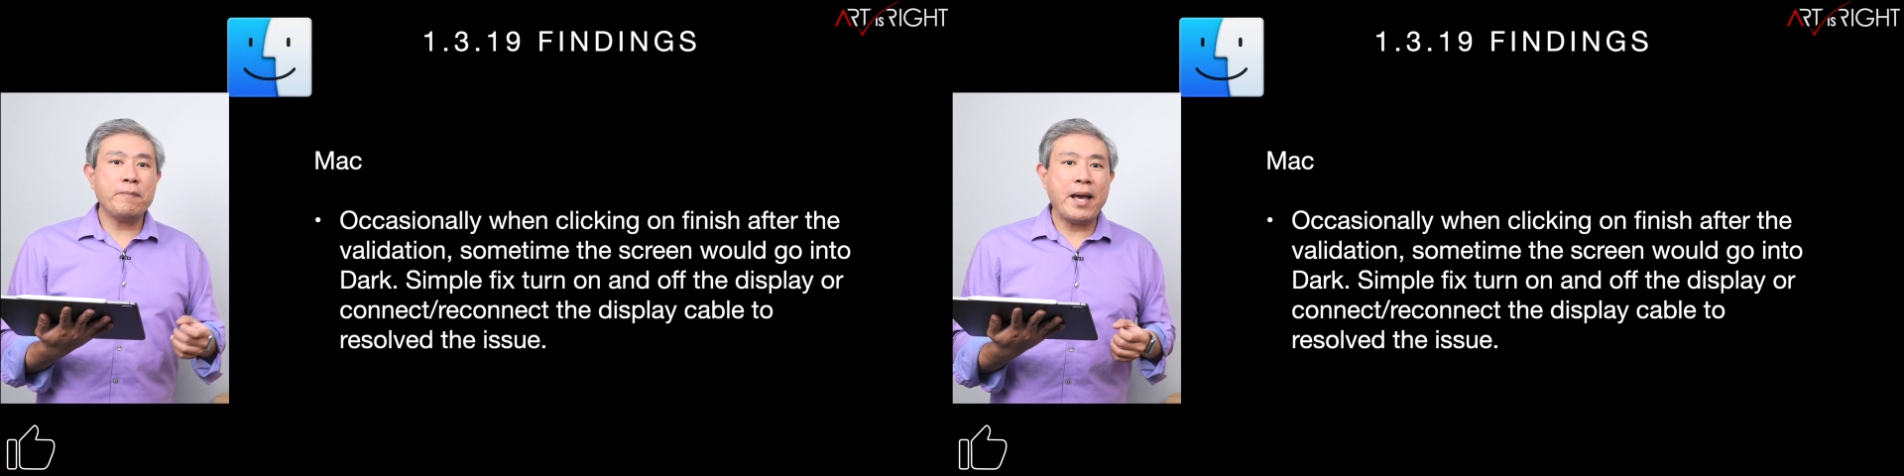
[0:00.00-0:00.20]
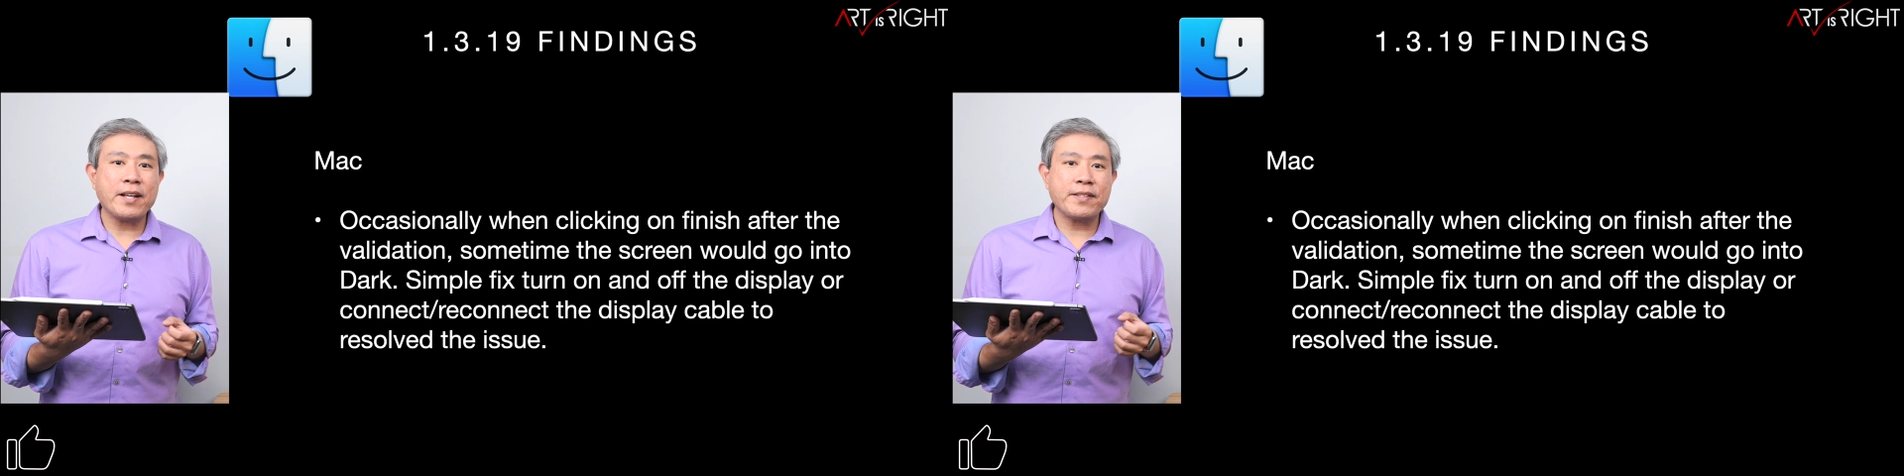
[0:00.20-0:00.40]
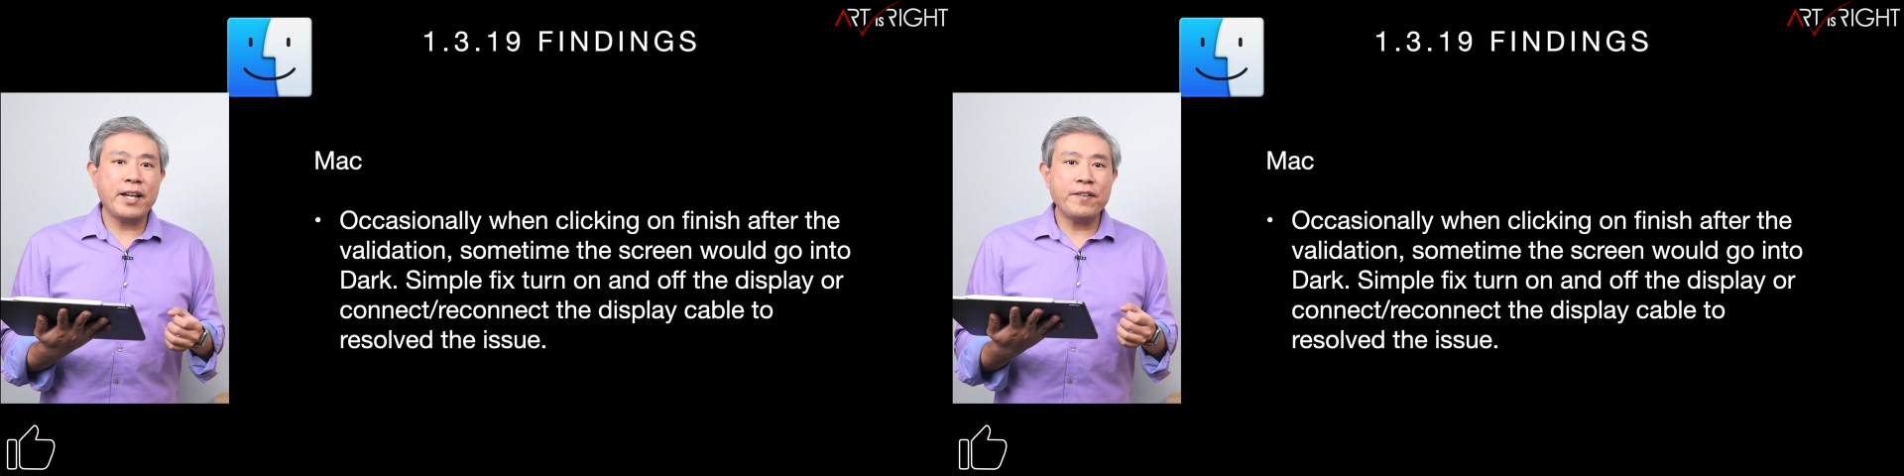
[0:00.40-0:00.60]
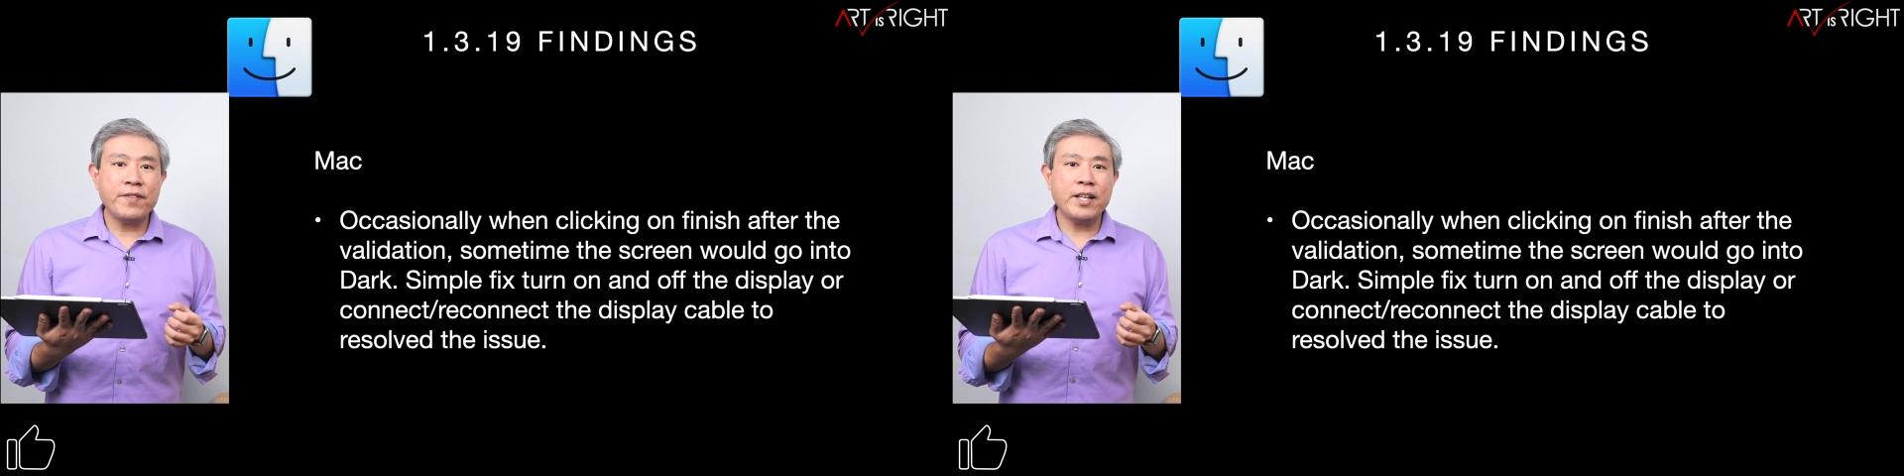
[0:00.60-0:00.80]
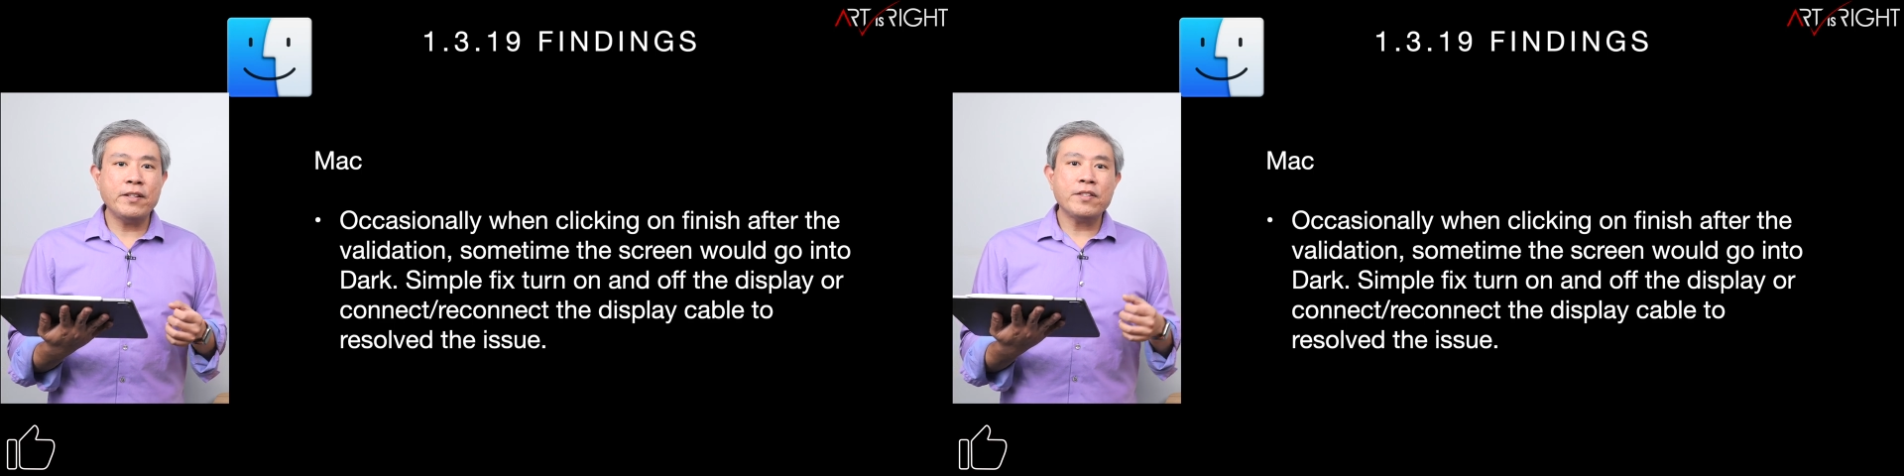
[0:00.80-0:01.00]
the Mac side
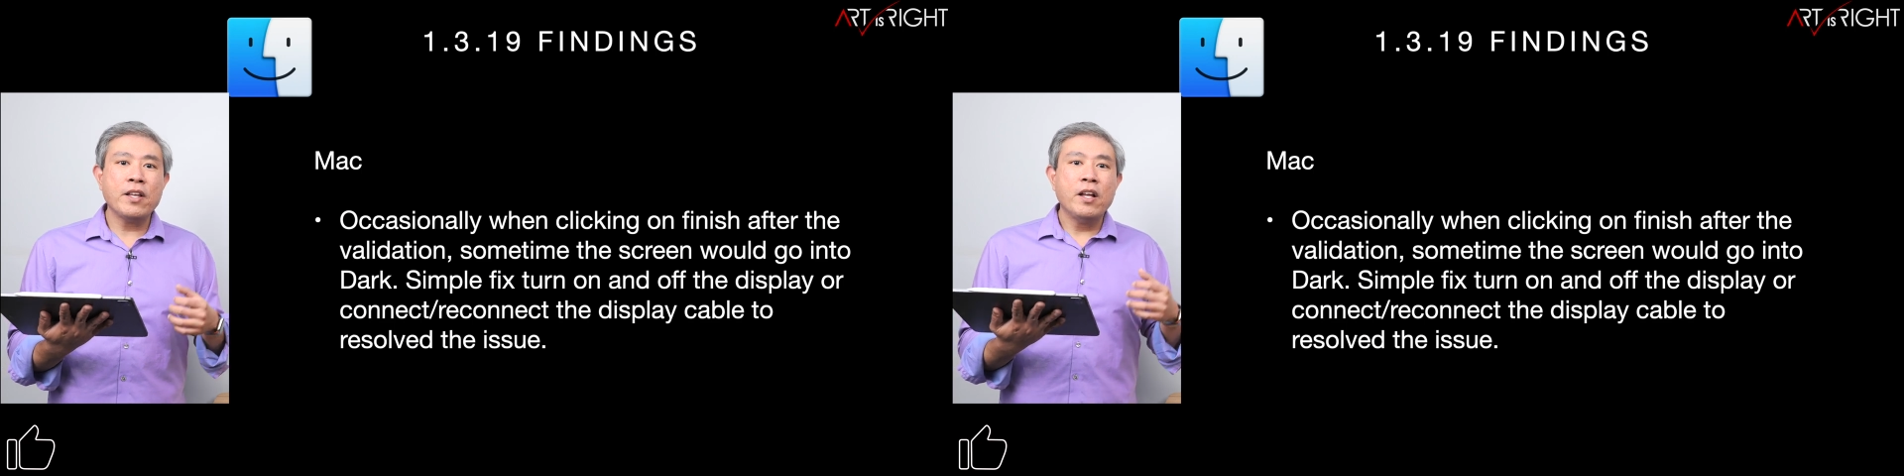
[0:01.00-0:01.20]
of things.